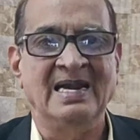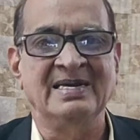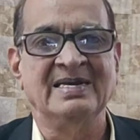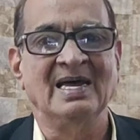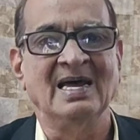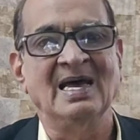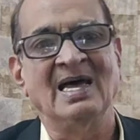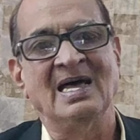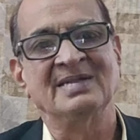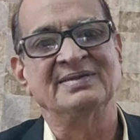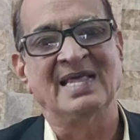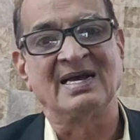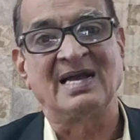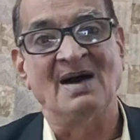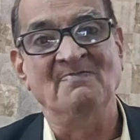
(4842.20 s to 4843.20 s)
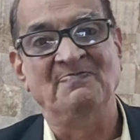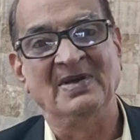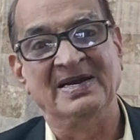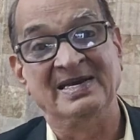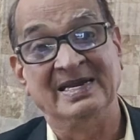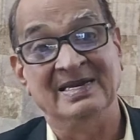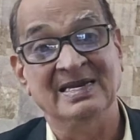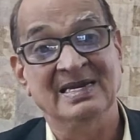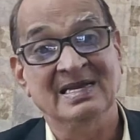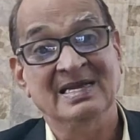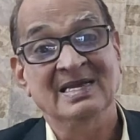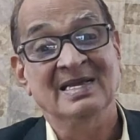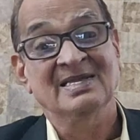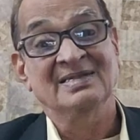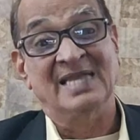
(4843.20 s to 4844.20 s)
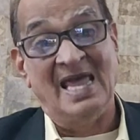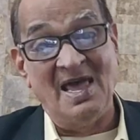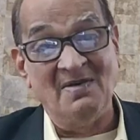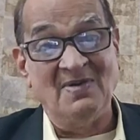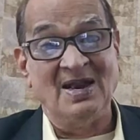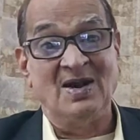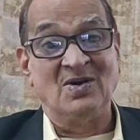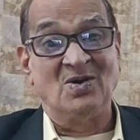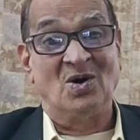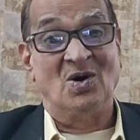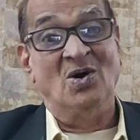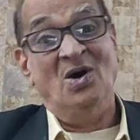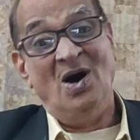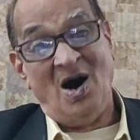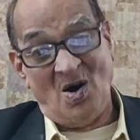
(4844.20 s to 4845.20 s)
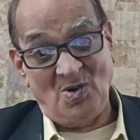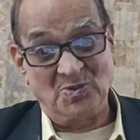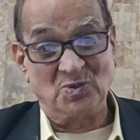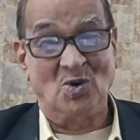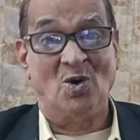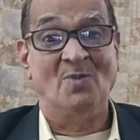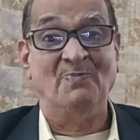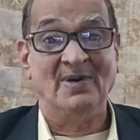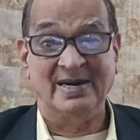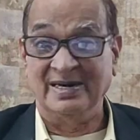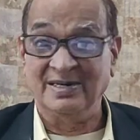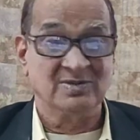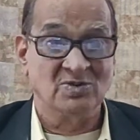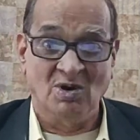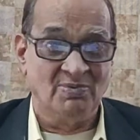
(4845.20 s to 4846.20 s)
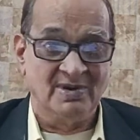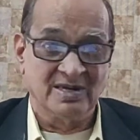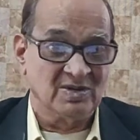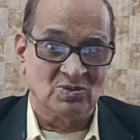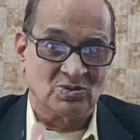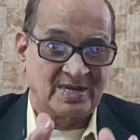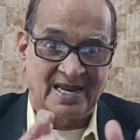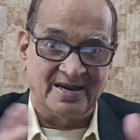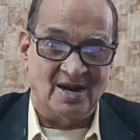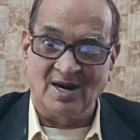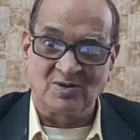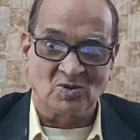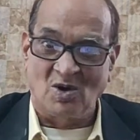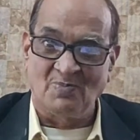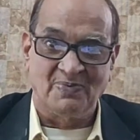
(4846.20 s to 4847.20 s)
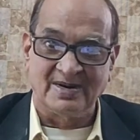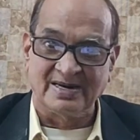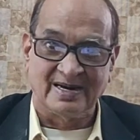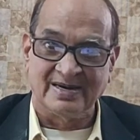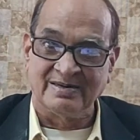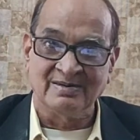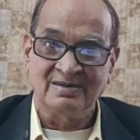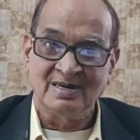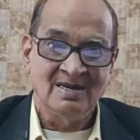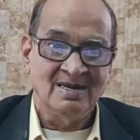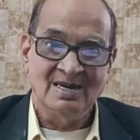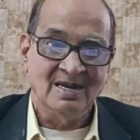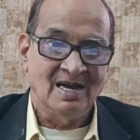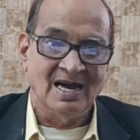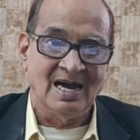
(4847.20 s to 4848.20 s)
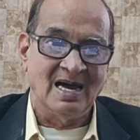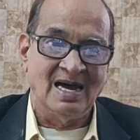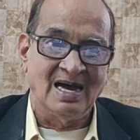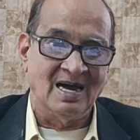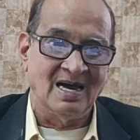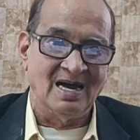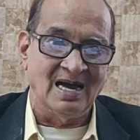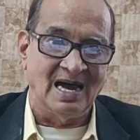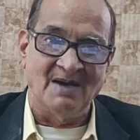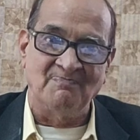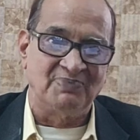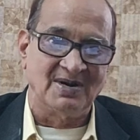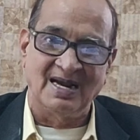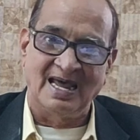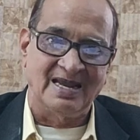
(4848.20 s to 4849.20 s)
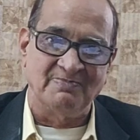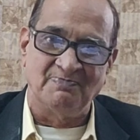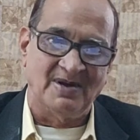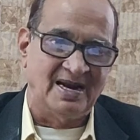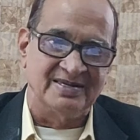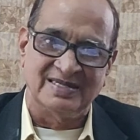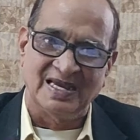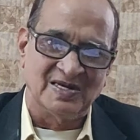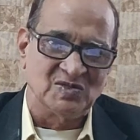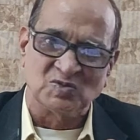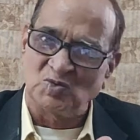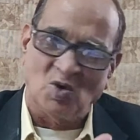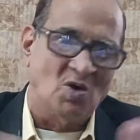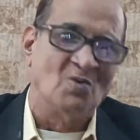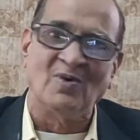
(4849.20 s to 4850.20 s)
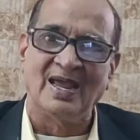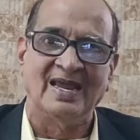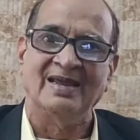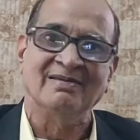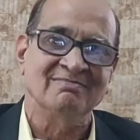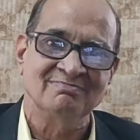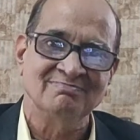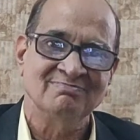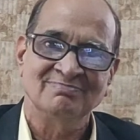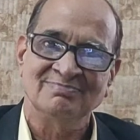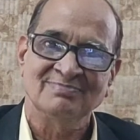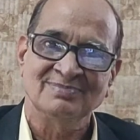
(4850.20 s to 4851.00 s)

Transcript: And uh, the company, they will know how to open it. Nobody, you cannot open an uh, Apple iPad. There is no way.